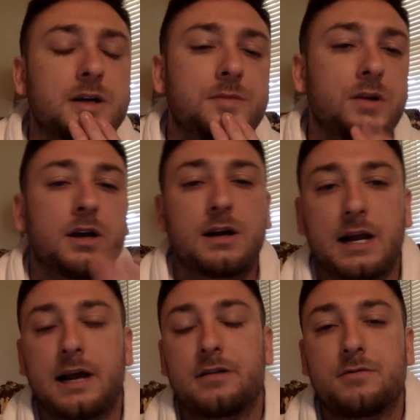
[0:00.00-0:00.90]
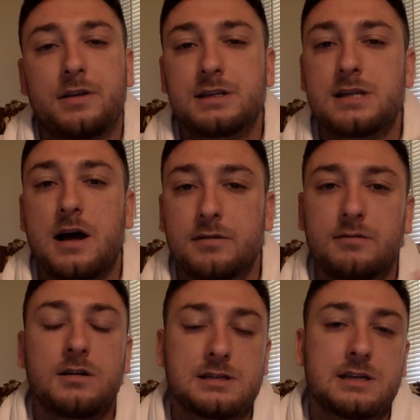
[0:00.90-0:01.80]
But again, he's
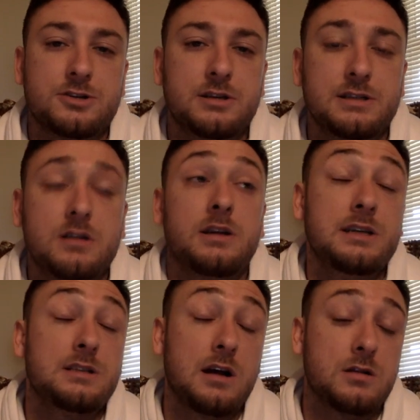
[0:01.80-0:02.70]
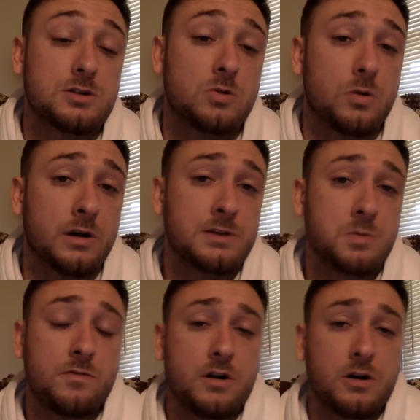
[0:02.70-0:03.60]
not essentially he's not our scorer. He's
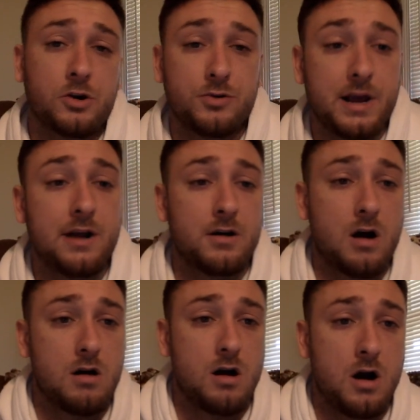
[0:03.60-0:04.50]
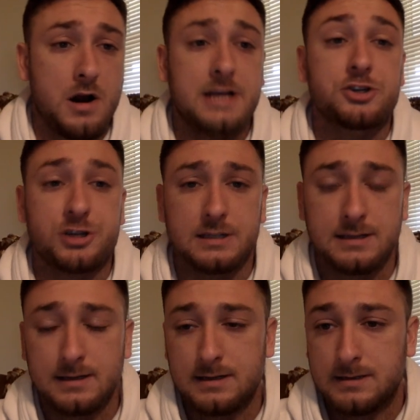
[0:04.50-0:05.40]
more of our creator, our engine,
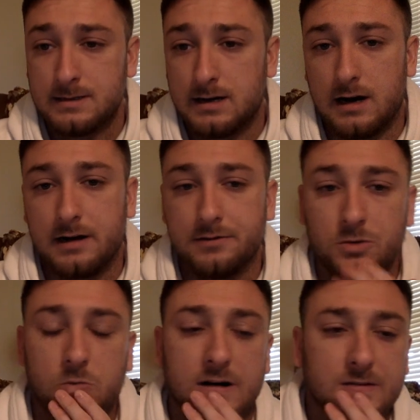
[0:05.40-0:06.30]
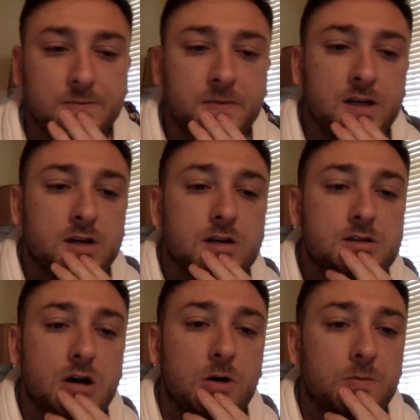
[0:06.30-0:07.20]
if you will.
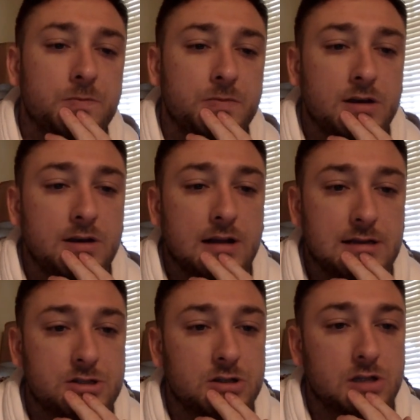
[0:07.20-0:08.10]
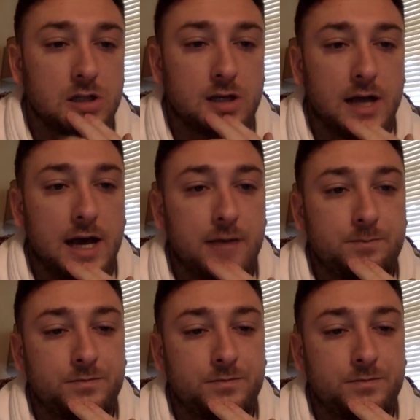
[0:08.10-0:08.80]
So that's good to look at.